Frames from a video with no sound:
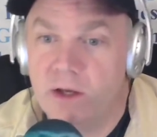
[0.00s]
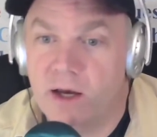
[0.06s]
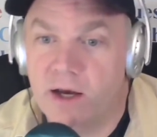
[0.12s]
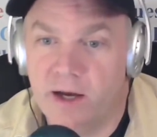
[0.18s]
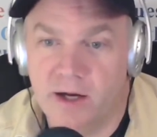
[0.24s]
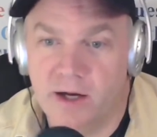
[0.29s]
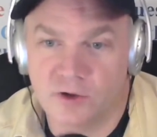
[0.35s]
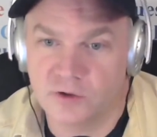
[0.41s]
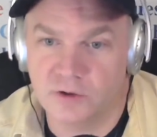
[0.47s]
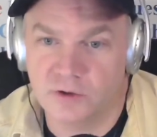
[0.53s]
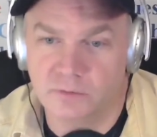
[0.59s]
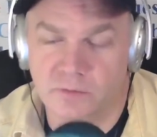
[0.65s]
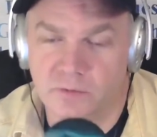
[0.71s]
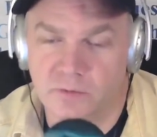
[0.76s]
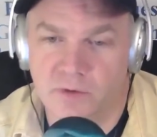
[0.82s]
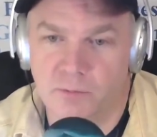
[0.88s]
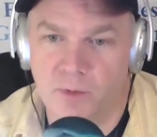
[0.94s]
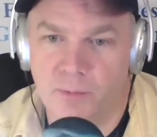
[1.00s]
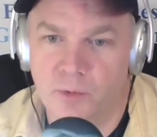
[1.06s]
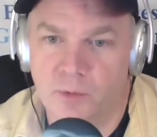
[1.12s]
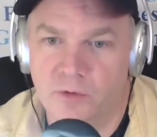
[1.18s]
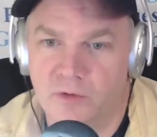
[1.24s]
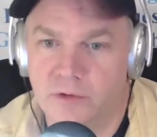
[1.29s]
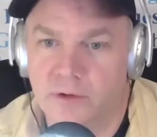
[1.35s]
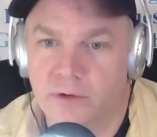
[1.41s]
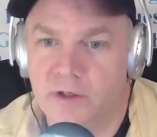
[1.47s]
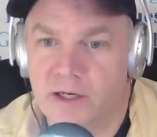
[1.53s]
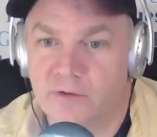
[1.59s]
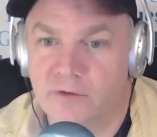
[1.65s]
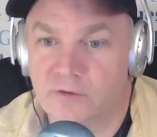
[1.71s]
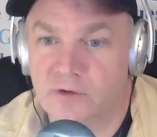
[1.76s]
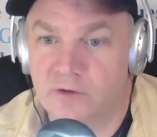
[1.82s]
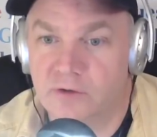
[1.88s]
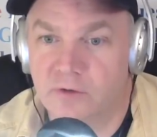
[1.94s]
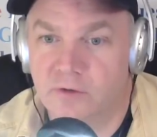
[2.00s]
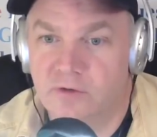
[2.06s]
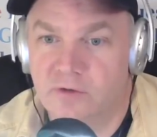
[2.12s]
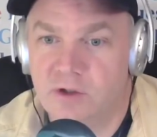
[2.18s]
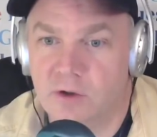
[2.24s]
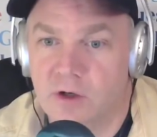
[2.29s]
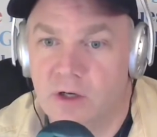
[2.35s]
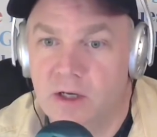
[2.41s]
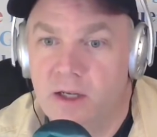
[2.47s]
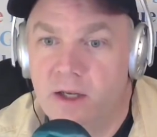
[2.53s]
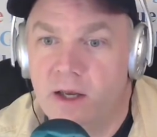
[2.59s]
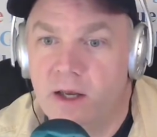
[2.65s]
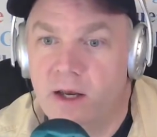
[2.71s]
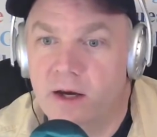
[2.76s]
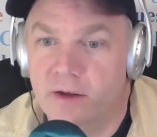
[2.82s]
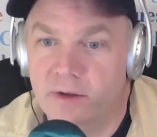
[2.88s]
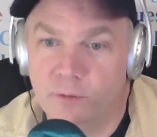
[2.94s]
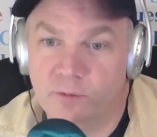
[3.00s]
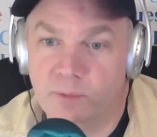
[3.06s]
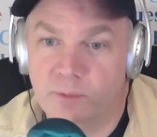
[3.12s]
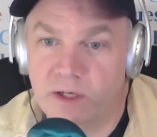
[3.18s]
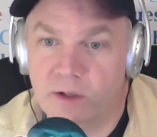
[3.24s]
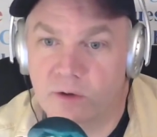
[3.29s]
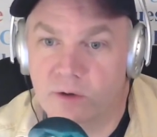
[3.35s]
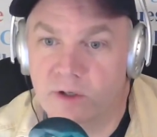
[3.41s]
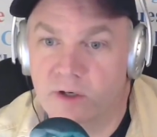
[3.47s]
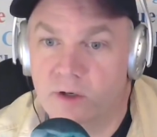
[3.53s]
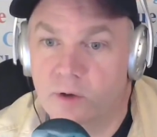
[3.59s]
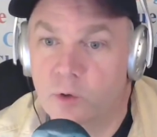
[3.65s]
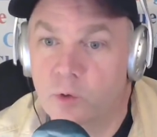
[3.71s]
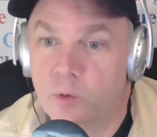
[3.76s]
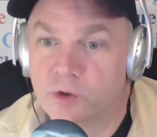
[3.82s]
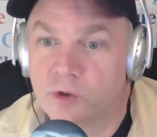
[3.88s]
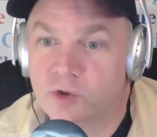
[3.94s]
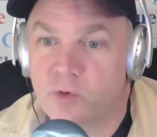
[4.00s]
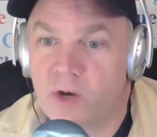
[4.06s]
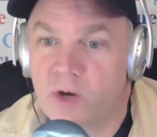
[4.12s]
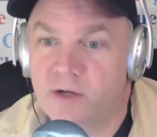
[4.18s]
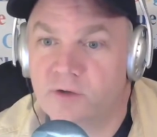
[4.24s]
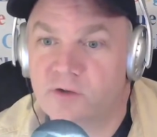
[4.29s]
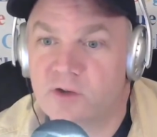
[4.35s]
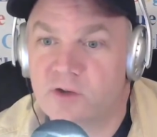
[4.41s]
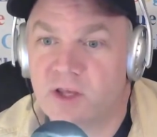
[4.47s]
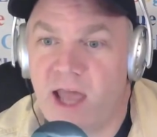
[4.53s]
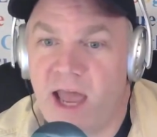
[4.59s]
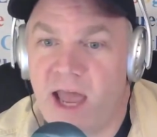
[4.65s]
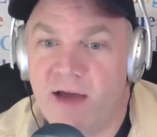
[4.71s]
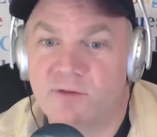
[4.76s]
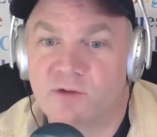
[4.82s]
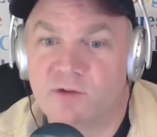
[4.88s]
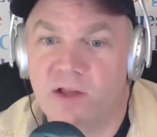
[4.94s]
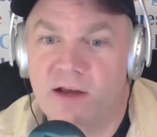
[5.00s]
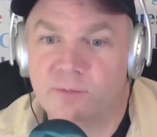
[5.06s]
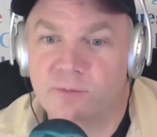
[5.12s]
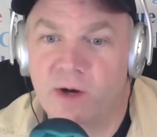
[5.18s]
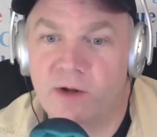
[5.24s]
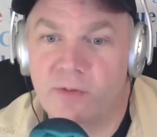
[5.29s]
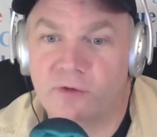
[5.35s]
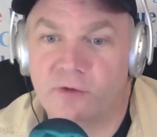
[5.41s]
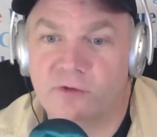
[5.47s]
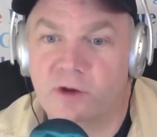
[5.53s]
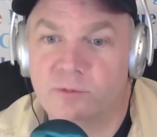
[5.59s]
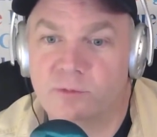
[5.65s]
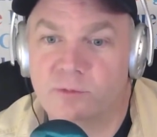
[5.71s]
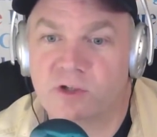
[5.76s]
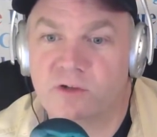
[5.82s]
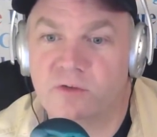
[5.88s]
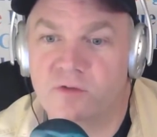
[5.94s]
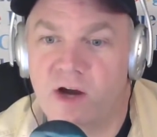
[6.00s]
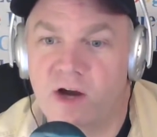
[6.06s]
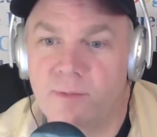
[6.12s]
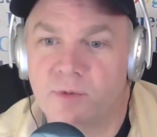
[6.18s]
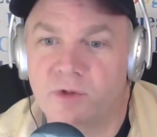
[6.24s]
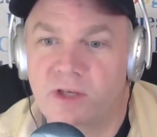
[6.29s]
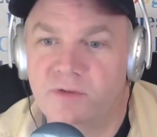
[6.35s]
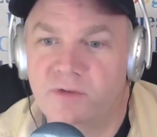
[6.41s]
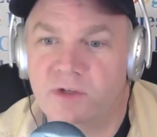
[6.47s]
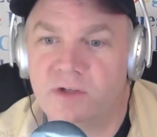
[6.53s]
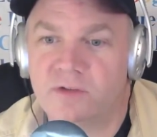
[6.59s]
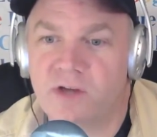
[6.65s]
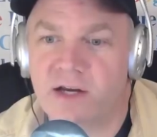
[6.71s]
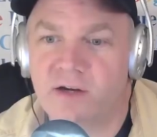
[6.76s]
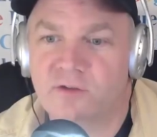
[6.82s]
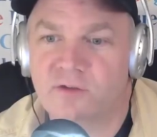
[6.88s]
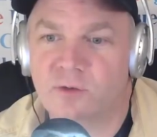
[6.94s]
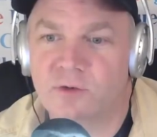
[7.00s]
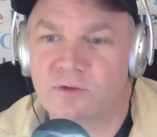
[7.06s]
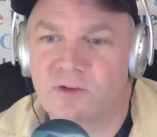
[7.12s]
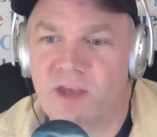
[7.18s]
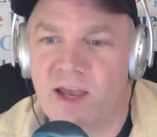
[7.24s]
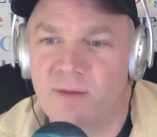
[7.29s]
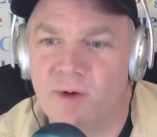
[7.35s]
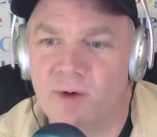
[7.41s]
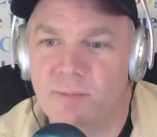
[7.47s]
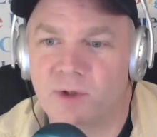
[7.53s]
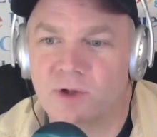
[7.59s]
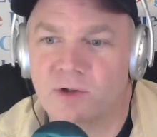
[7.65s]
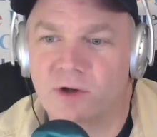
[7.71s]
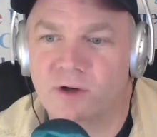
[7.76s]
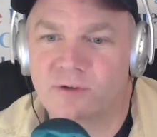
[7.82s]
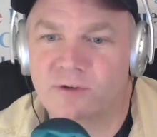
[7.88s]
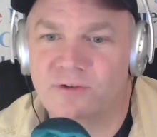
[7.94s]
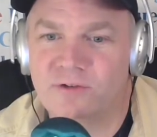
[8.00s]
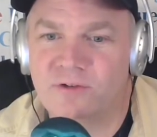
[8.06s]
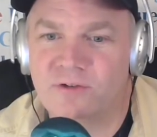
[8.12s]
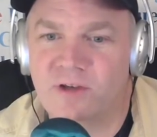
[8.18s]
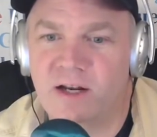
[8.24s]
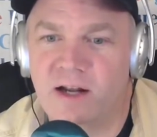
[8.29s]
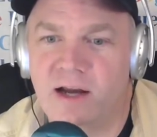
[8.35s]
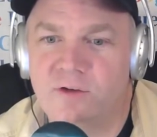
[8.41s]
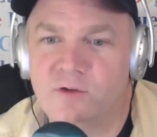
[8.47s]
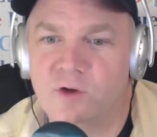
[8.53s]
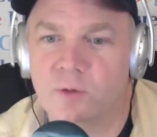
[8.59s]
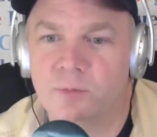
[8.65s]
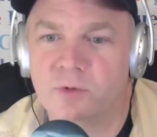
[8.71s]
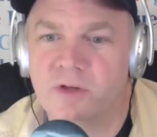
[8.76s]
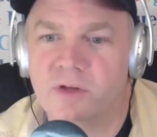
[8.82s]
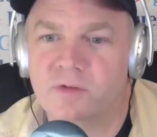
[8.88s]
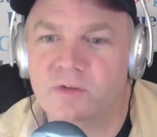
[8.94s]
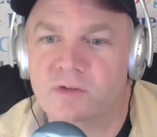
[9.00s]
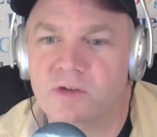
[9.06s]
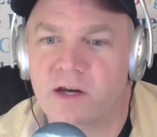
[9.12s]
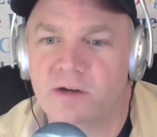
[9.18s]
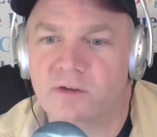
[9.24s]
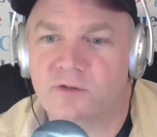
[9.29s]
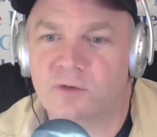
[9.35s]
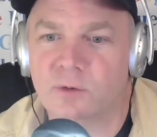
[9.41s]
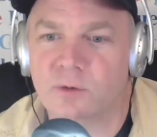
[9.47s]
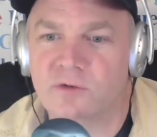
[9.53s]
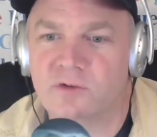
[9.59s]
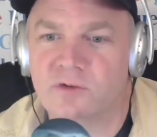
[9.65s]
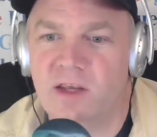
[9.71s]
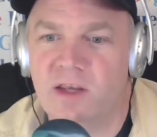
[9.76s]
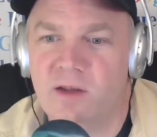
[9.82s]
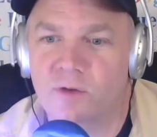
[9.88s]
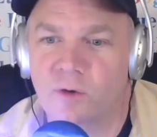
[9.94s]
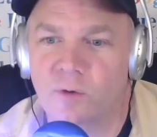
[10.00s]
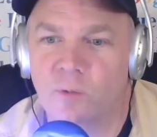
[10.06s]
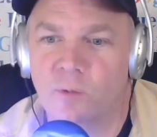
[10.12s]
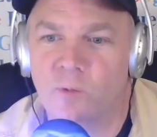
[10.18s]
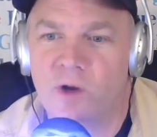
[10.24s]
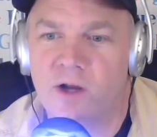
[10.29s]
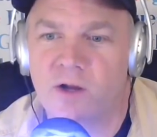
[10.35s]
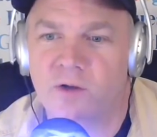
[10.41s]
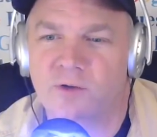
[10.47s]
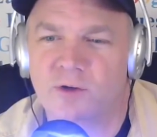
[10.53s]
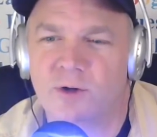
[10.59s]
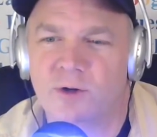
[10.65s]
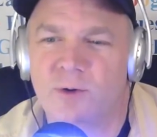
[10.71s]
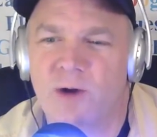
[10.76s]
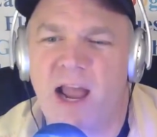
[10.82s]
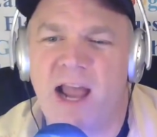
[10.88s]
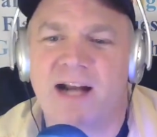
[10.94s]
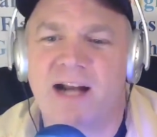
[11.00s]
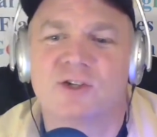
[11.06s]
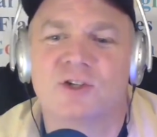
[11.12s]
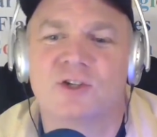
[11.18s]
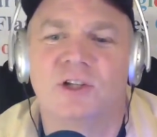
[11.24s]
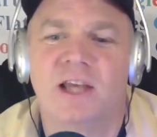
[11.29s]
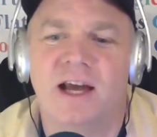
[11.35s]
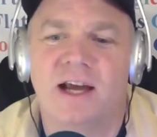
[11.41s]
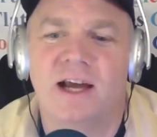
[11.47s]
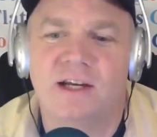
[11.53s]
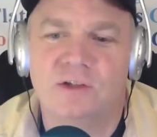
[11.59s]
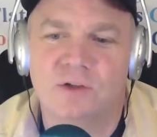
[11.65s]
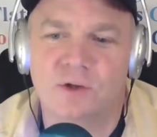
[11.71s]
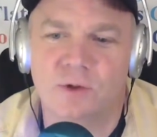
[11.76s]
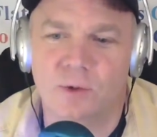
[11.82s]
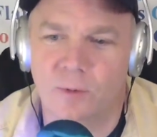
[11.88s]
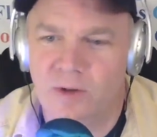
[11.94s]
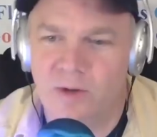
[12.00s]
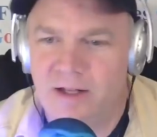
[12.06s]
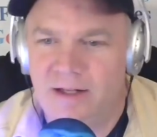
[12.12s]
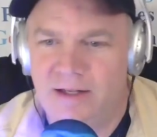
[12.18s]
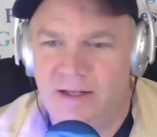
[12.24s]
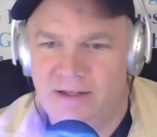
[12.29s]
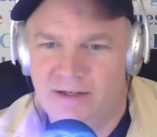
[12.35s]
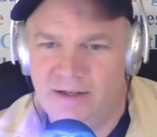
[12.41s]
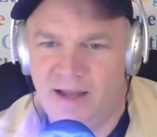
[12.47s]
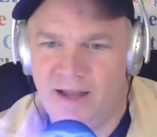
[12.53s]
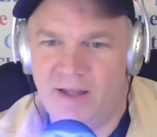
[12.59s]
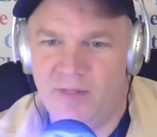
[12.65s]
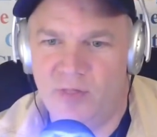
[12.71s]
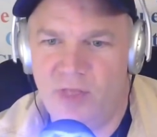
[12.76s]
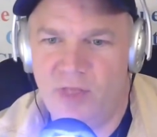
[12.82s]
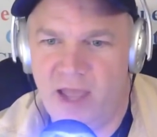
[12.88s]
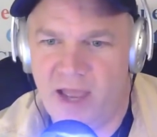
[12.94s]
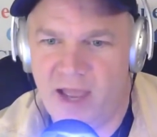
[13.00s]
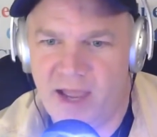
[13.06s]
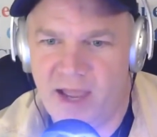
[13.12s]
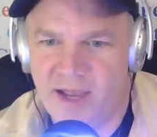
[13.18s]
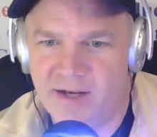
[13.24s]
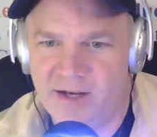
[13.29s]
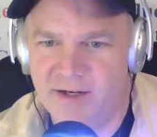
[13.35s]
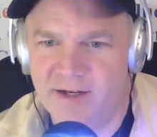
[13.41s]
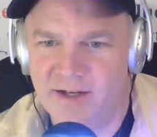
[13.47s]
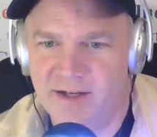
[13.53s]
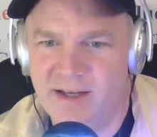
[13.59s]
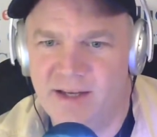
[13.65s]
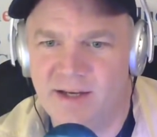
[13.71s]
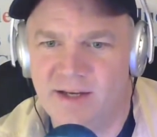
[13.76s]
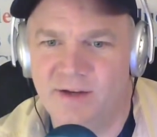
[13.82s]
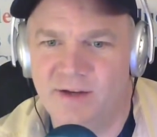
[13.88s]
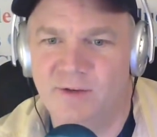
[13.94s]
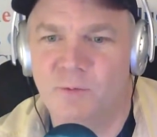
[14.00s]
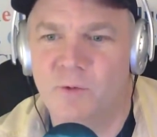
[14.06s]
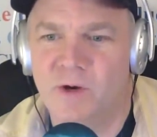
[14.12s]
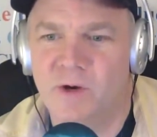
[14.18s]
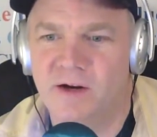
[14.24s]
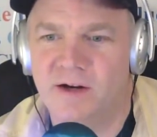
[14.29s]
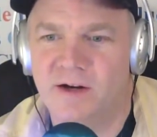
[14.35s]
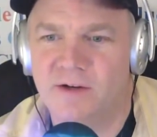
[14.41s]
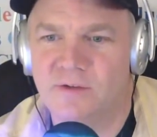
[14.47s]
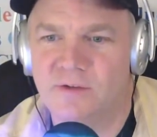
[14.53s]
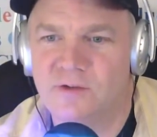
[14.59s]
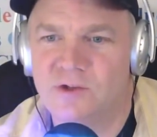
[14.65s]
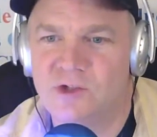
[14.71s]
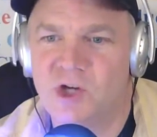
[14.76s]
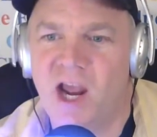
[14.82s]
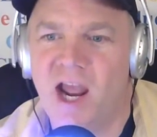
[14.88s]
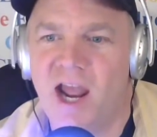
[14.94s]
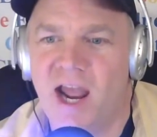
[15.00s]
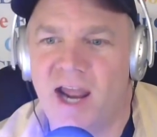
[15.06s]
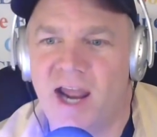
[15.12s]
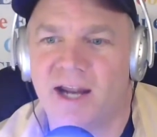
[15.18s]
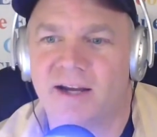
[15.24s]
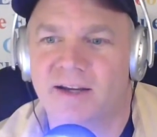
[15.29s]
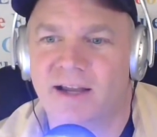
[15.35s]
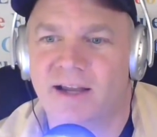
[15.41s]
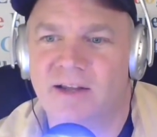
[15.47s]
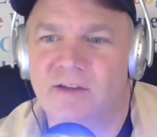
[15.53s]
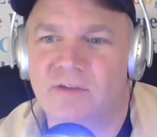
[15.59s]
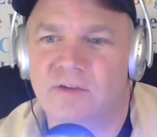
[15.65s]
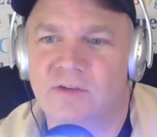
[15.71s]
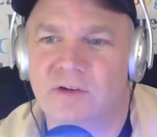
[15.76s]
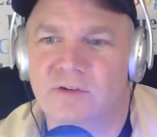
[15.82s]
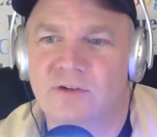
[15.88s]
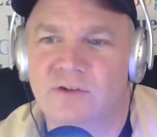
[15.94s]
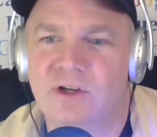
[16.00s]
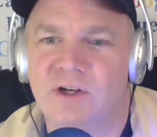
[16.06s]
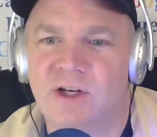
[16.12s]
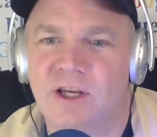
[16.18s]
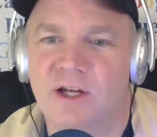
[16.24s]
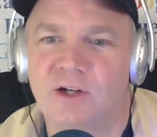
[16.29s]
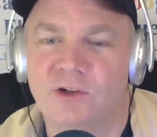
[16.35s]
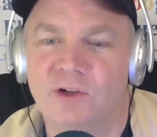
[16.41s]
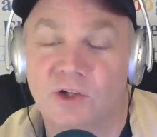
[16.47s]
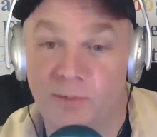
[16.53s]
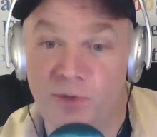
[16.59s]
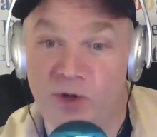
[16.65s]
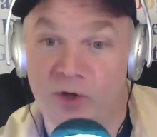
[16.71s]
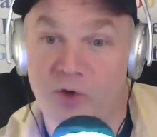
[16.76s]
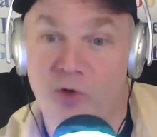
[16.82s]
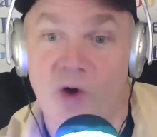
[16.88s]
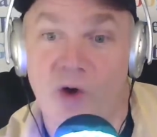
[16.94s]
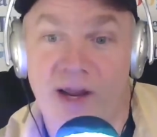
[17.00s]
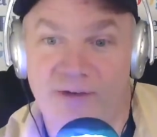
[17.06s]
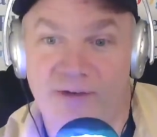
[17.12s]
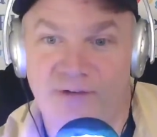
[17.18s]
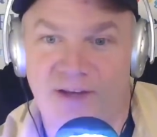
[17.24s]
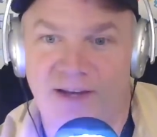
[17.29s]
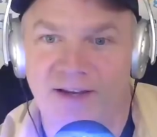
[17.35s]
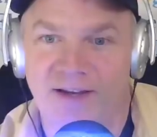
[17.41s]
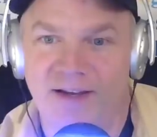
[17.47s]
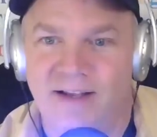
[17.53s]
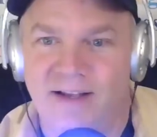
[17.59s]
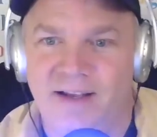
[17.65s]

I actually I remember Larry Nance Sr. Uh, that was my era, who were traded to the Cavs last month. The subject of not believing in dinosaurs came up, and Clarkson said, I don't believe in dinosaurs either. Well, no, actually, I do. And then he went on his jag and says, This going to get a little bit crazy.